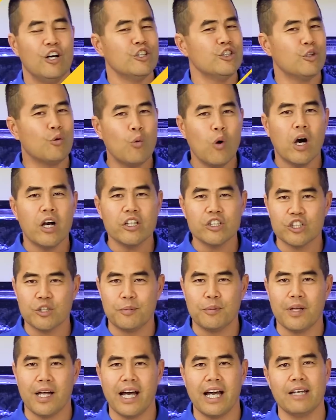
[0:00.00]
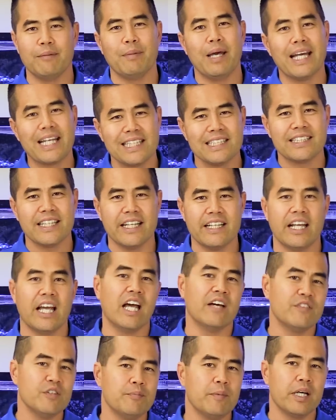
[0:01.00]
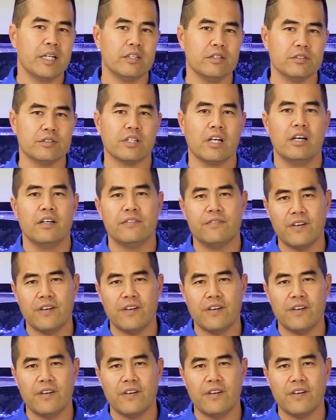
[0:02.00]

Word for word: Your water supply may contain heavy metals,